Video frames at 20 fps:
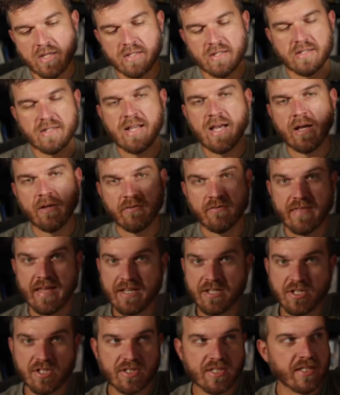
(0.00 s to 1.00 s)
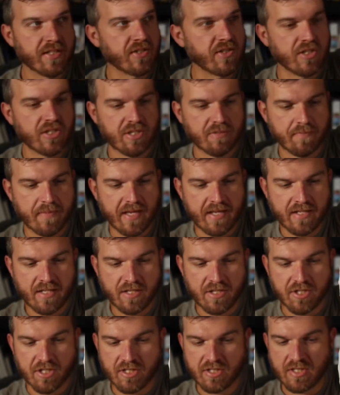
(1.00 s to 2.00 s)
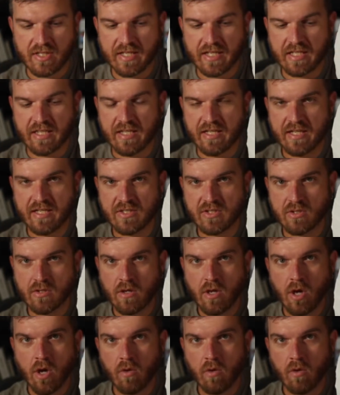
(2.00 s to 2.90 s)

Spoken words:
Now, that just gets suspended just like this,